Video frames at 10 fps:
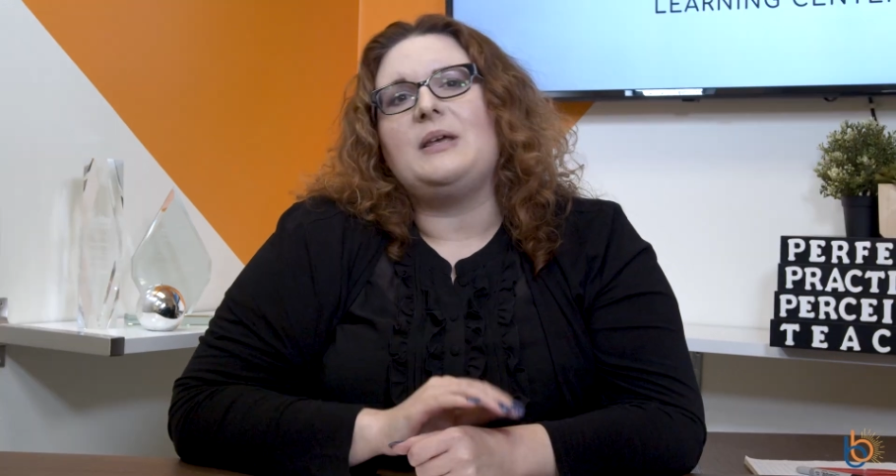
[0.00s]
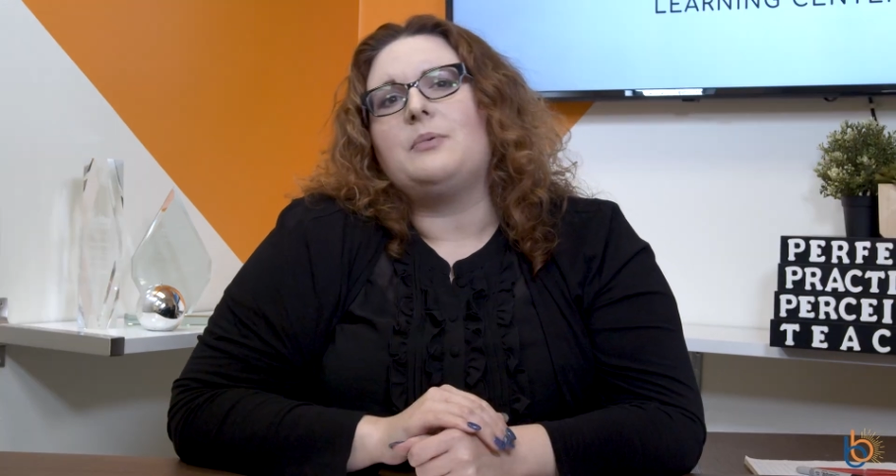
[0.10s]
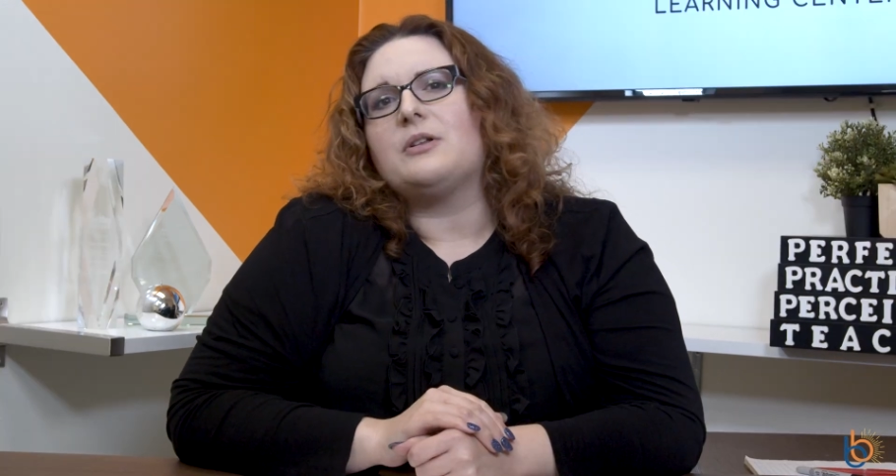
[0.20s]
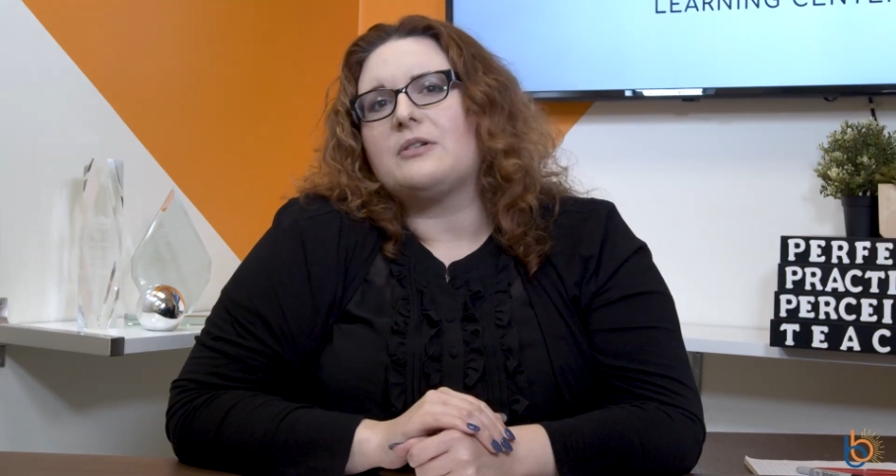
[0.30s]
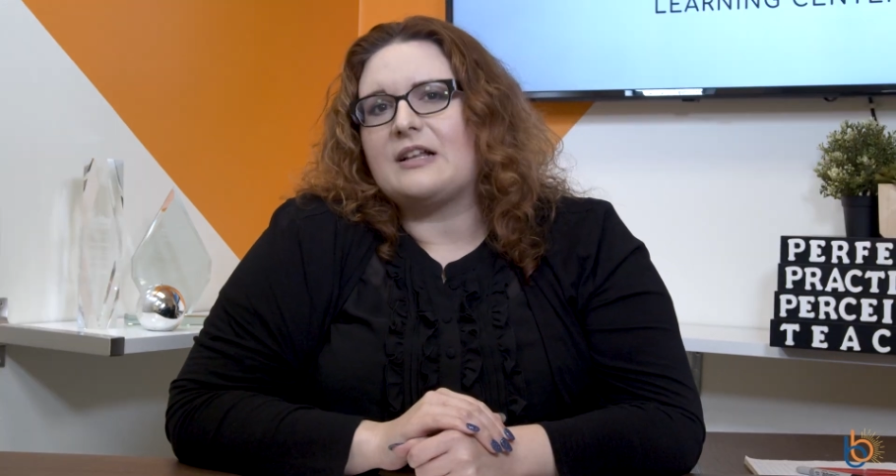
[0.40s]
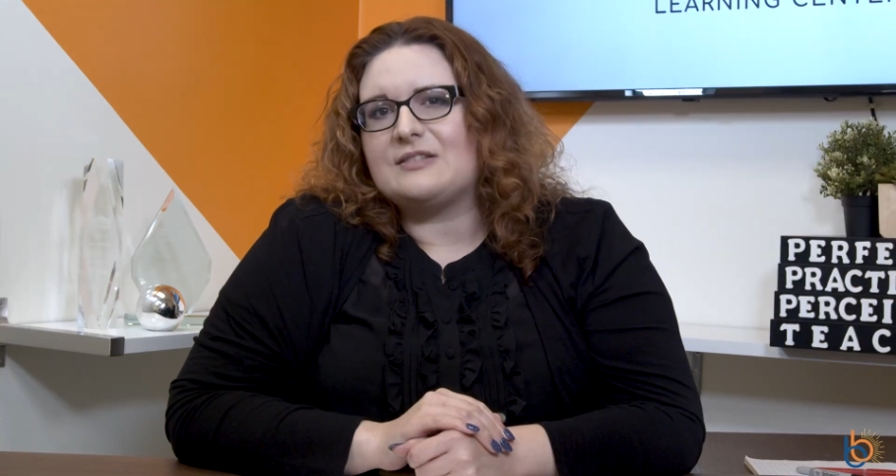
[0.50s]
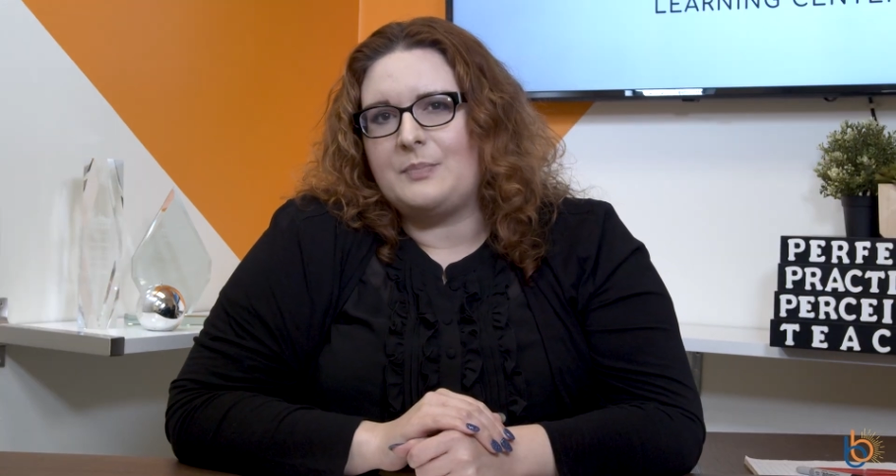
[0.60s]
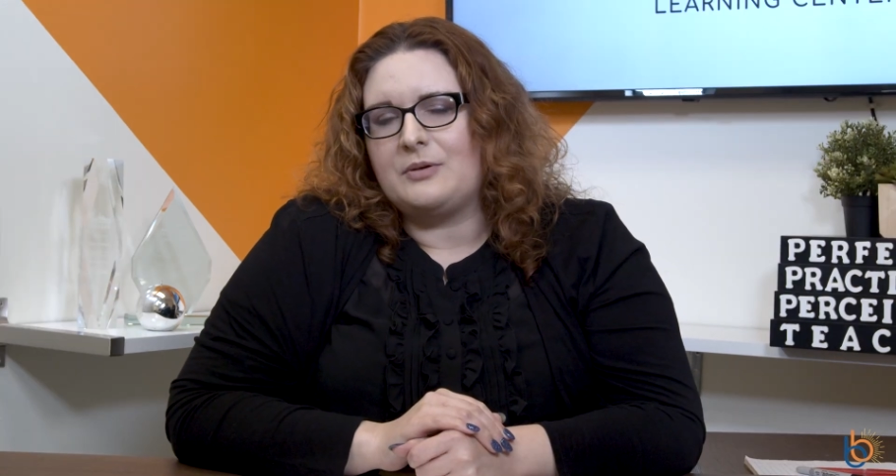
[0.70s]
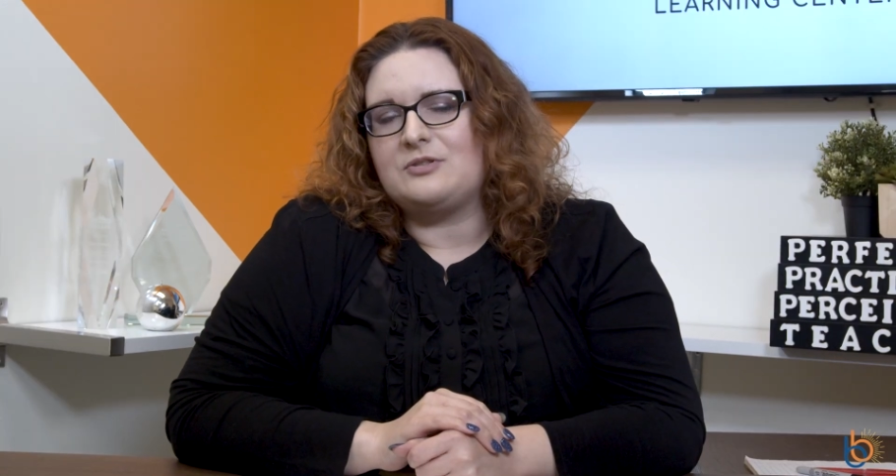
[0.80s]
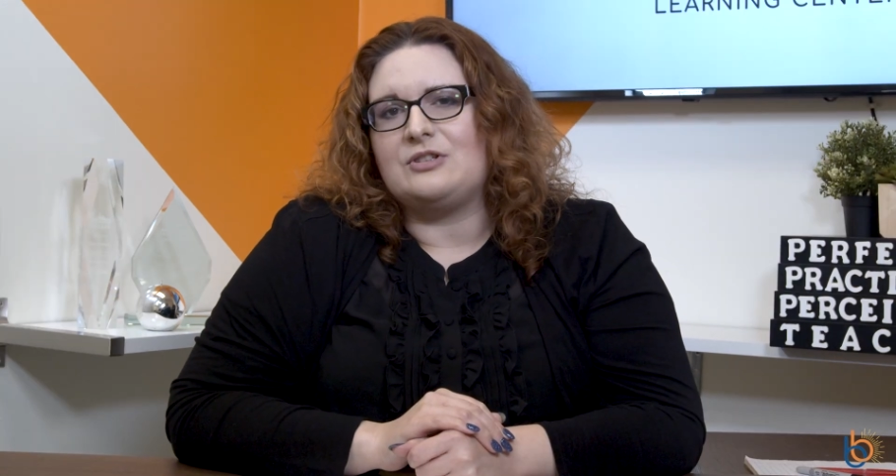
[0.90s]
people are not
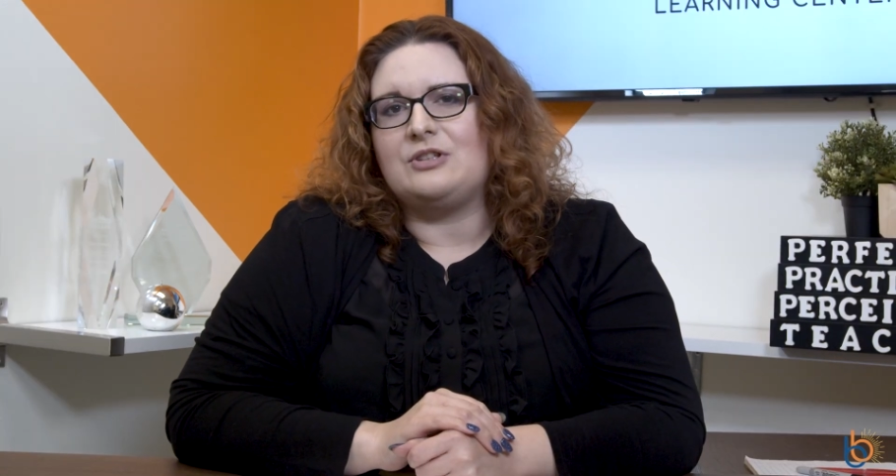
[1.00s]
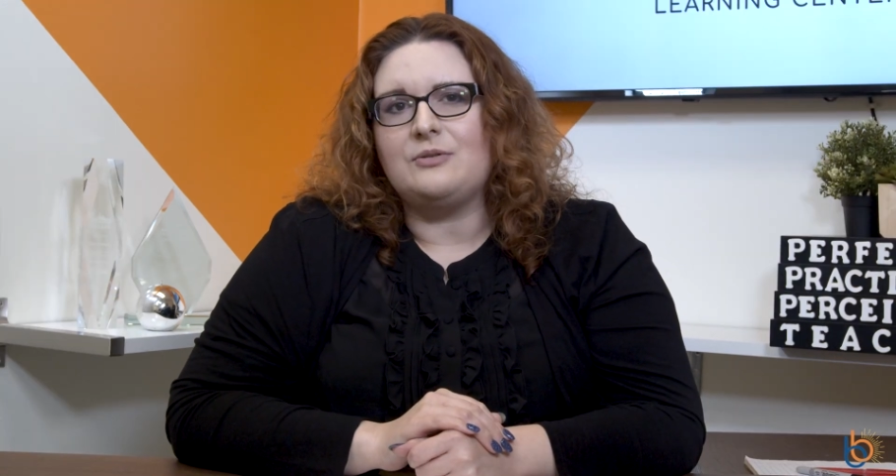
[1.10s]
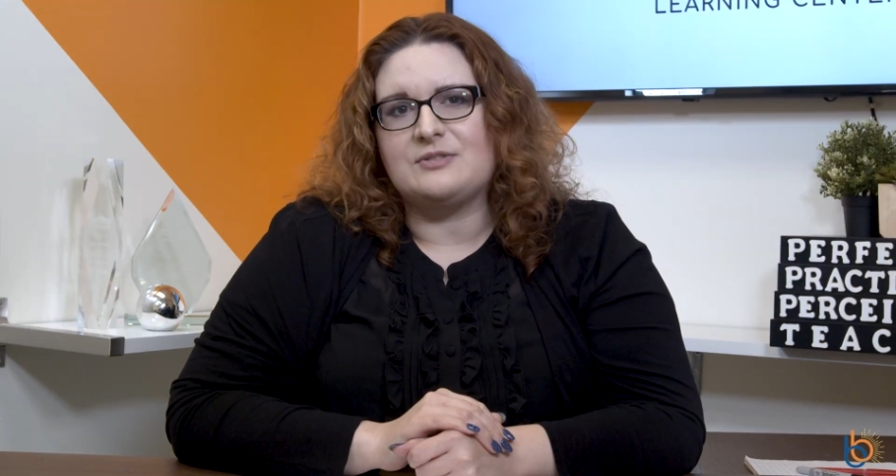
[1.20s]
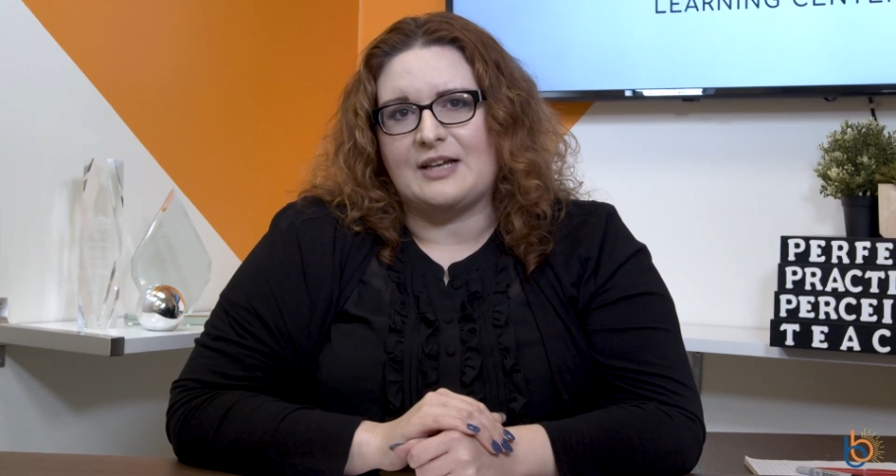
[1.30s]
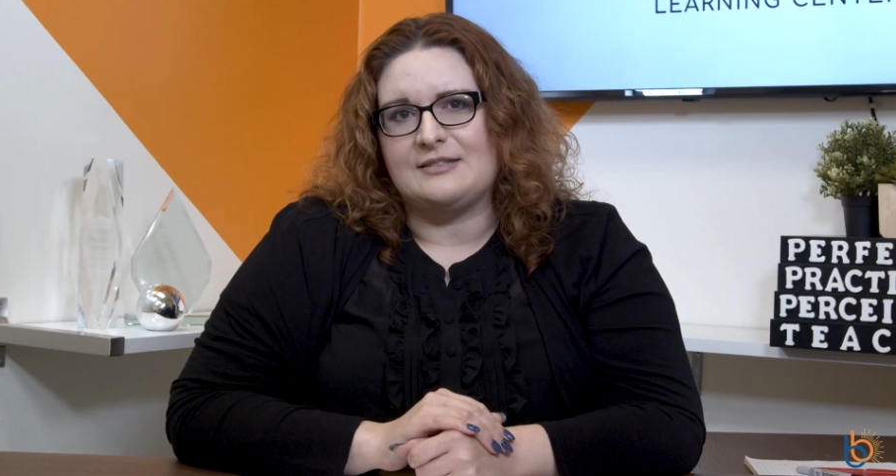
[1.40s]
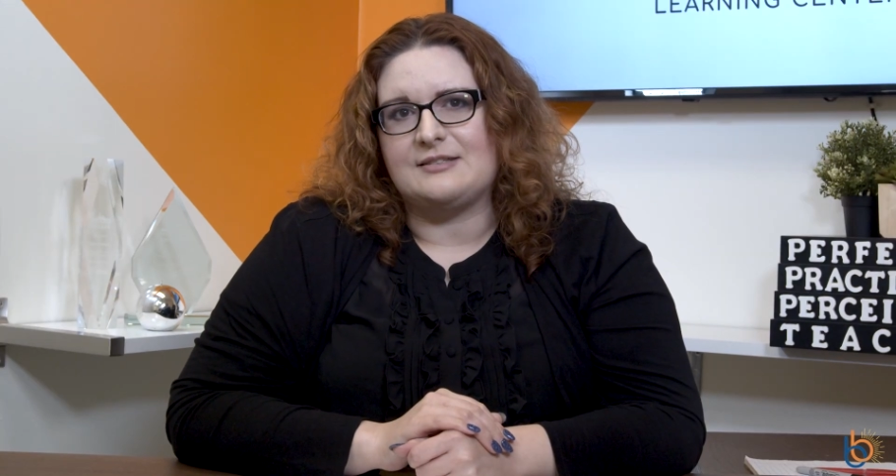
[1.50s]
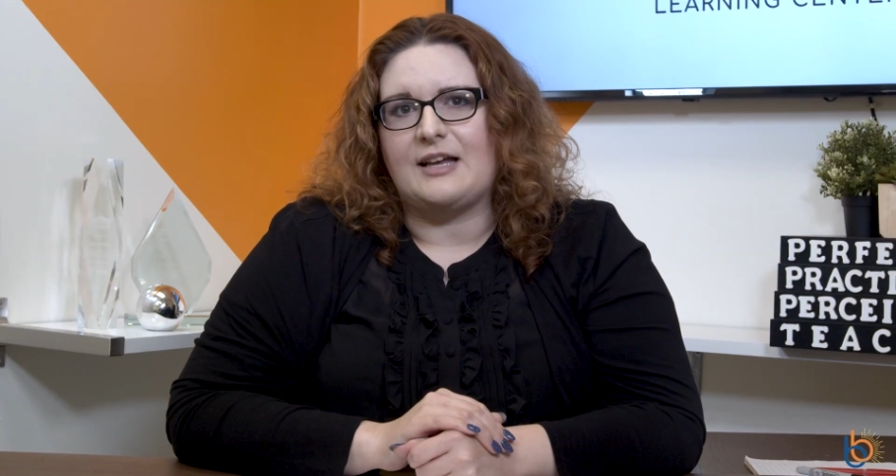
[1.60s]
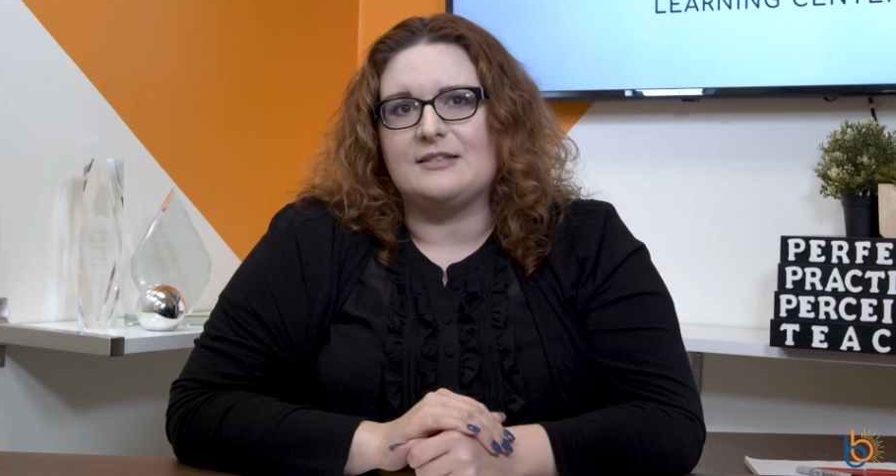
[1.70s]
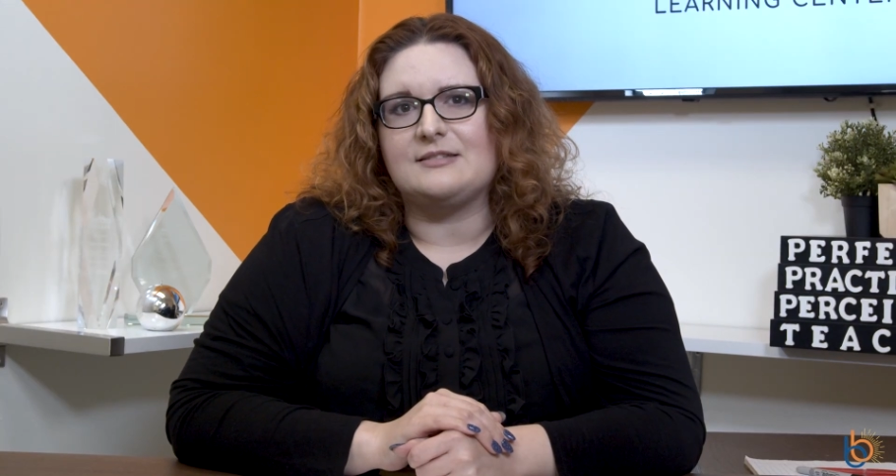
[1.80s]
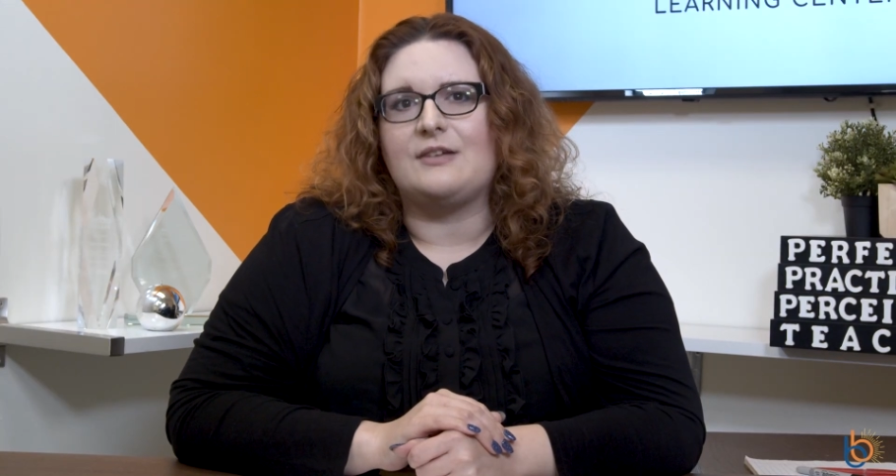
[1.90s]
supposed to use
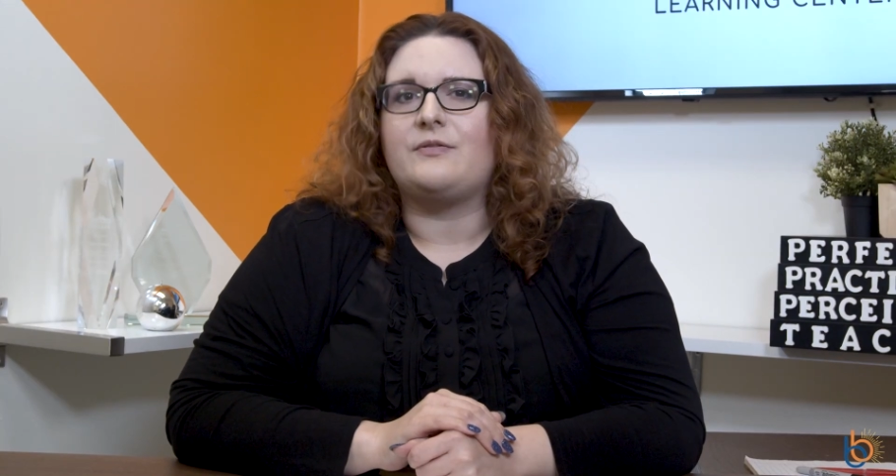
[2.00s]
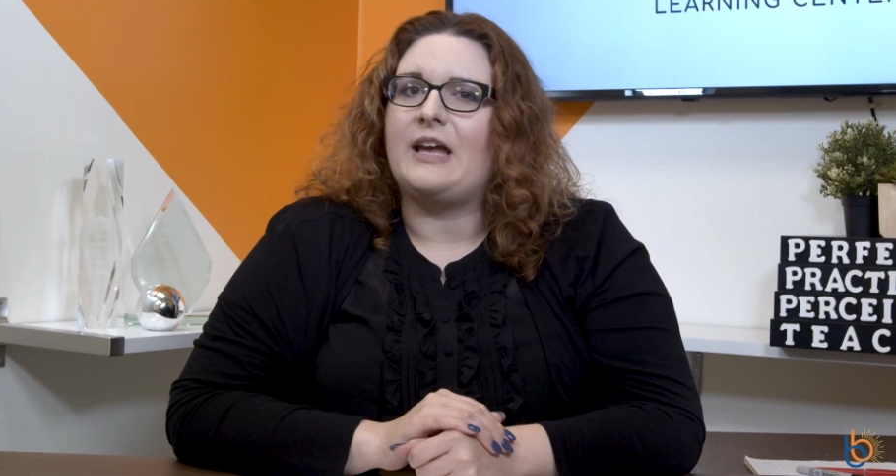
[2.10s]
NSAIDs if